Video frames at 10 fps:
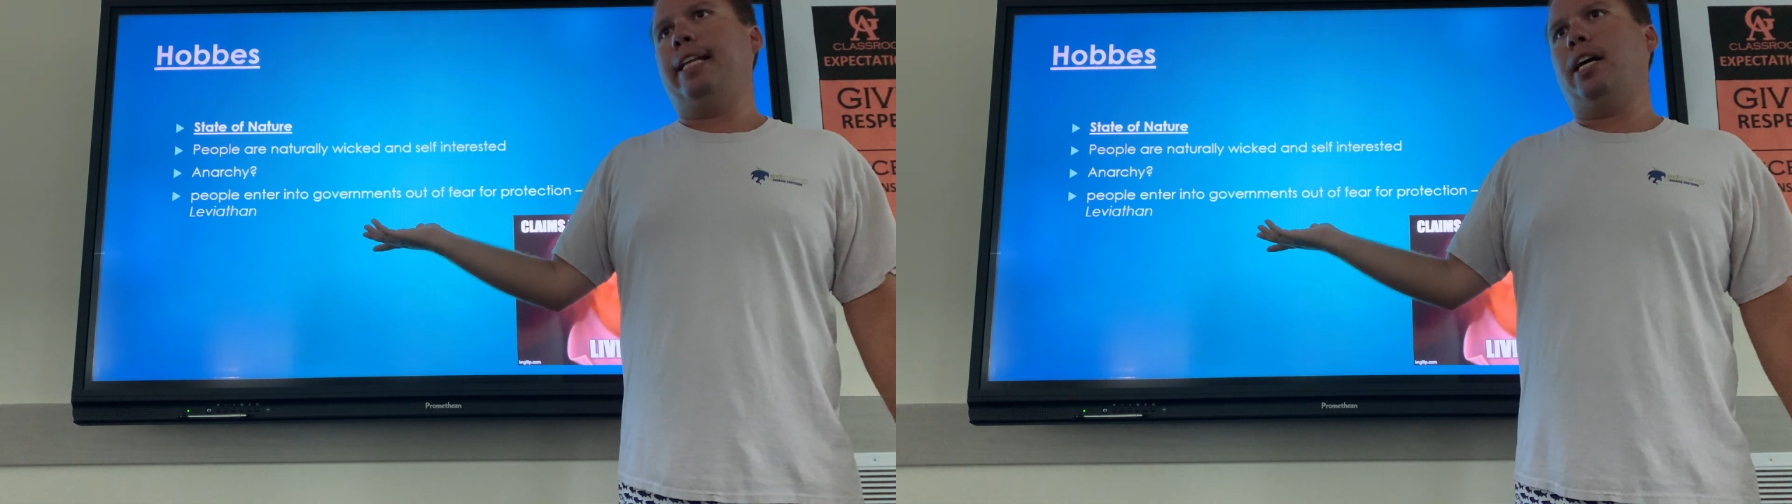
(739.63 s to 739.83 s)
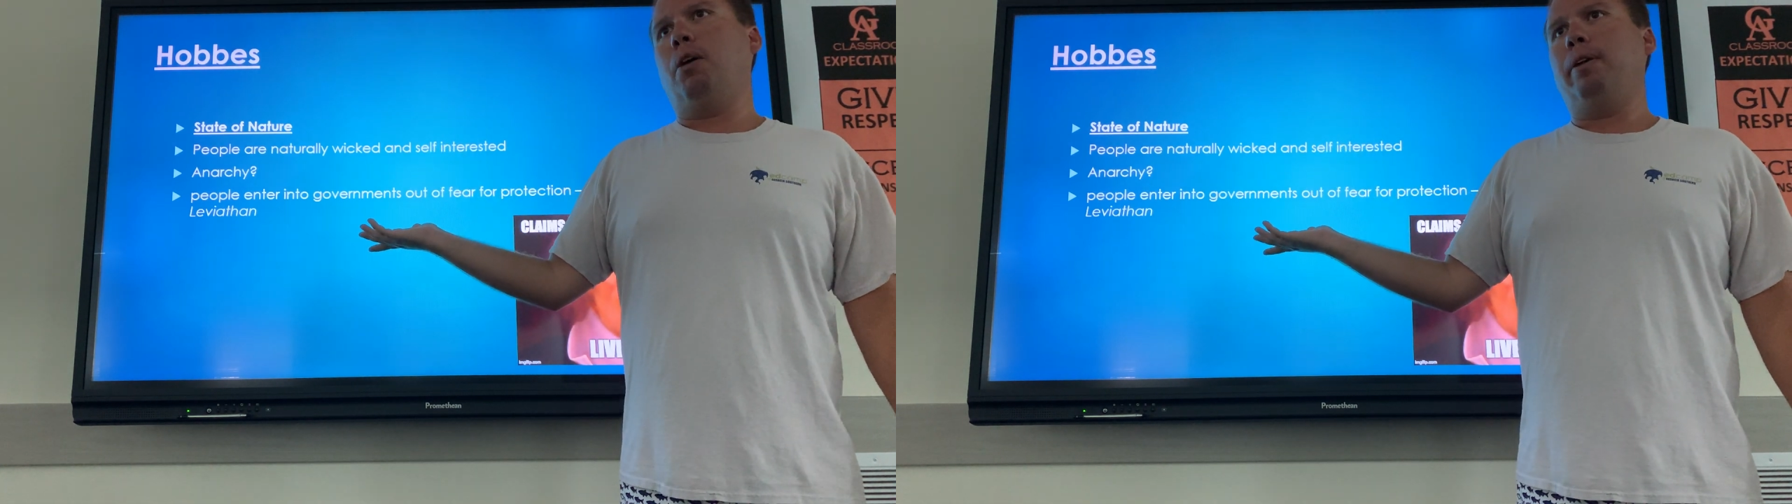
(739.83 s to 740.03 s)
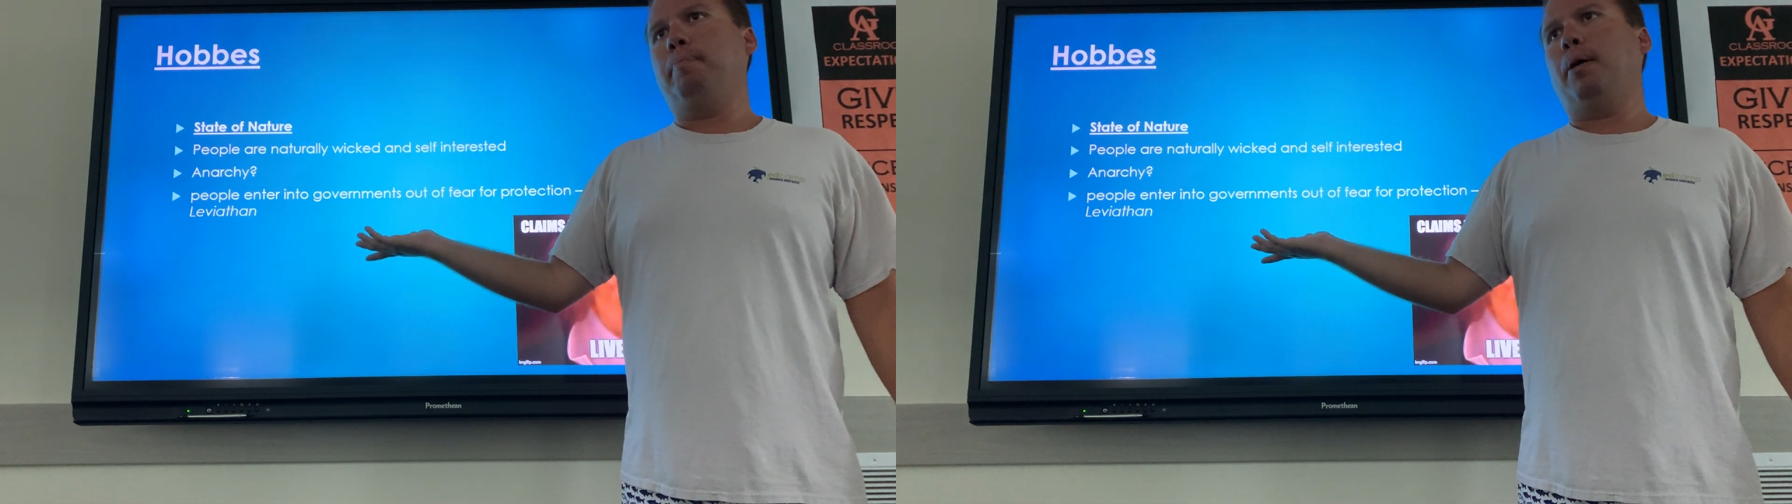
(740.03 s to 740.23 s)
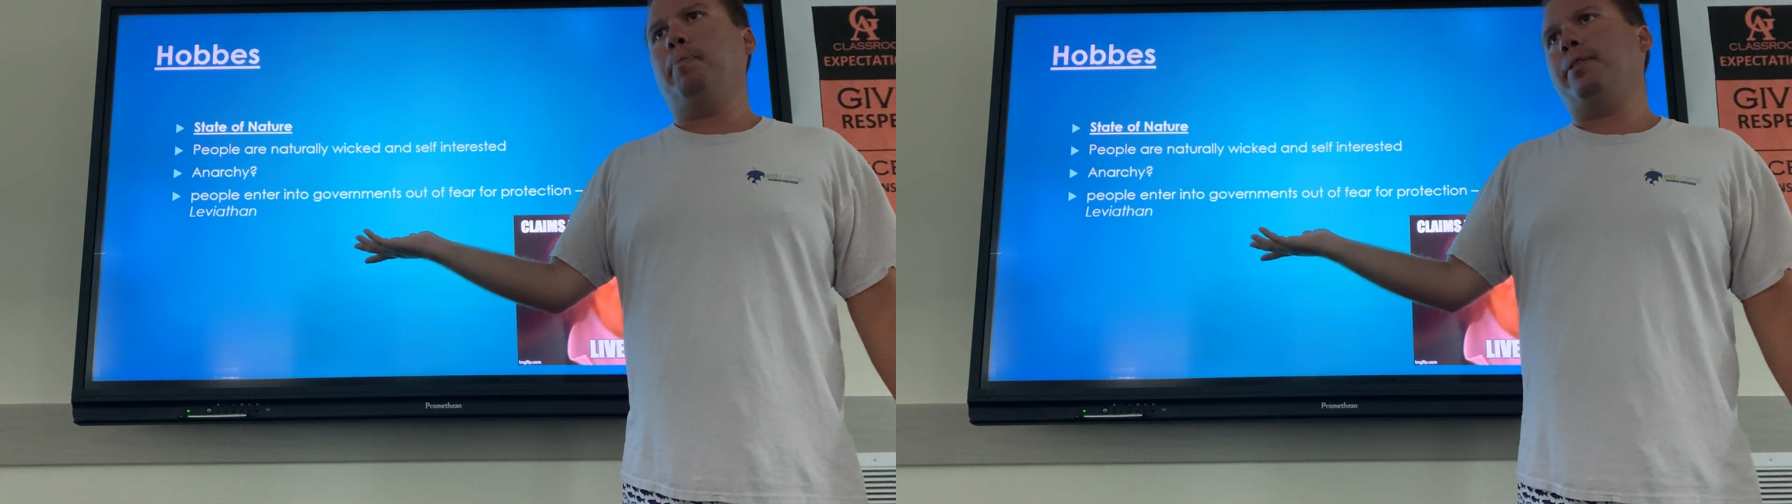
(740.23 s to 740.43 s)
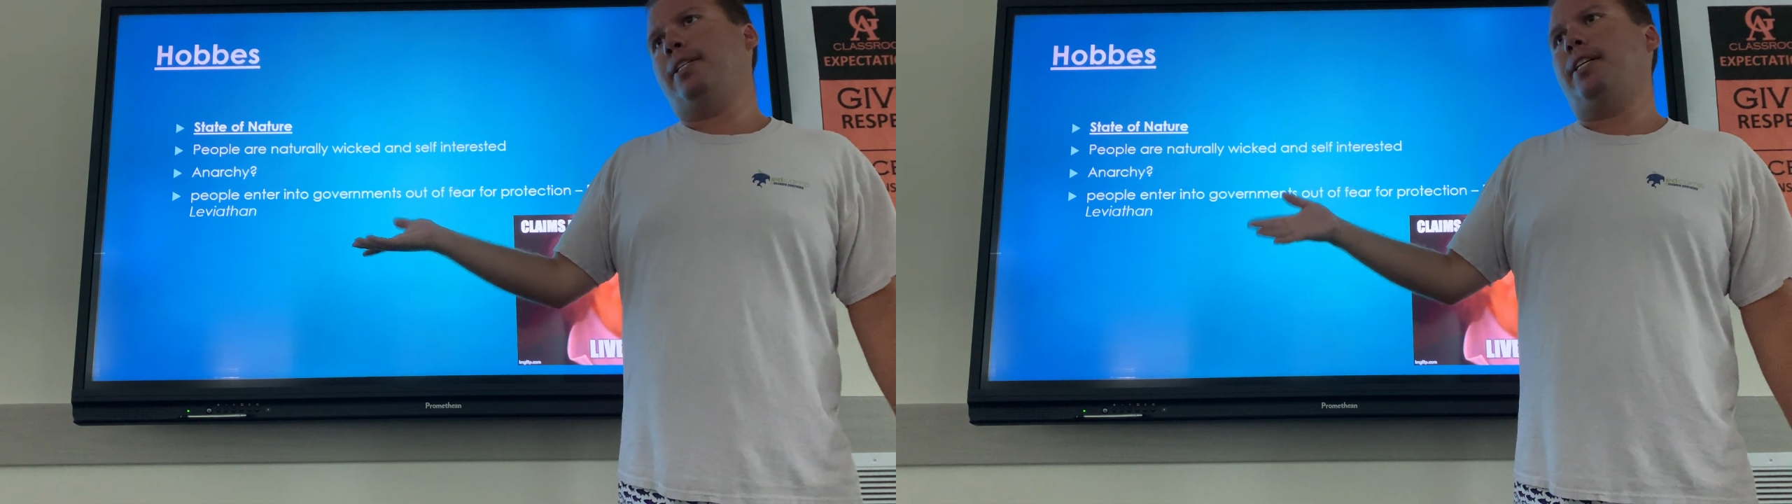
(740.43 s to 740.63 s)
and the only
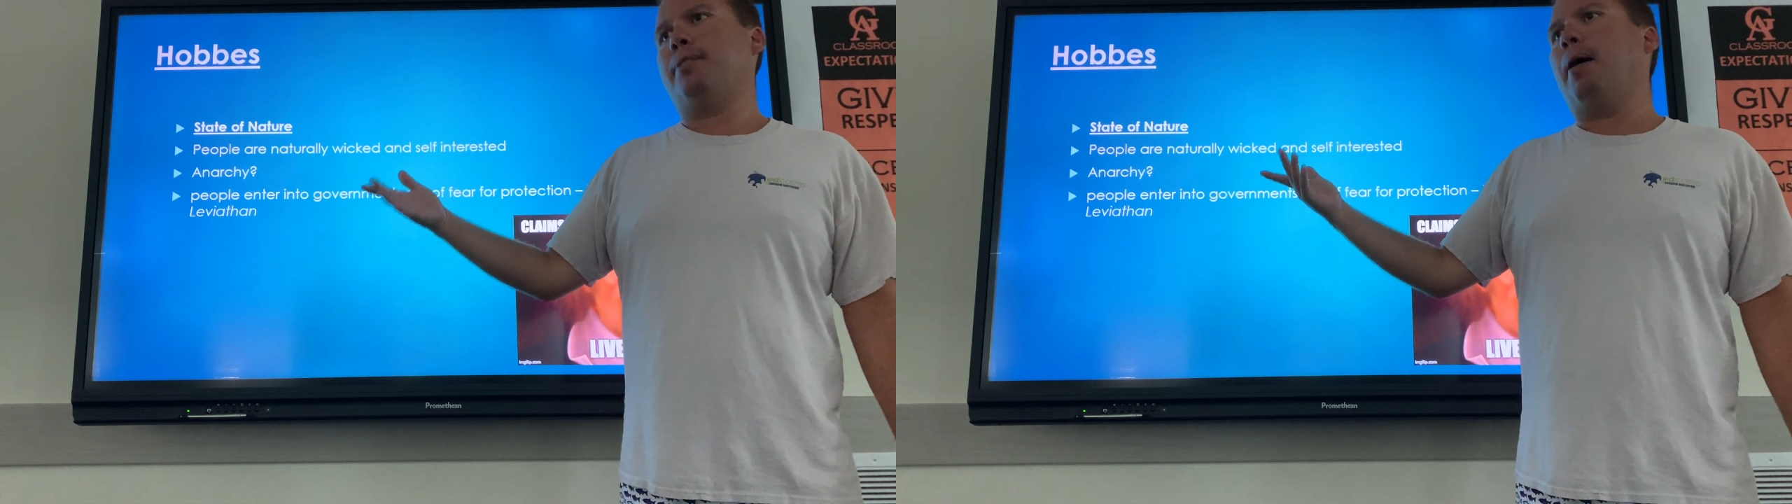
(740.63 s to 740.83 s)
purpose that its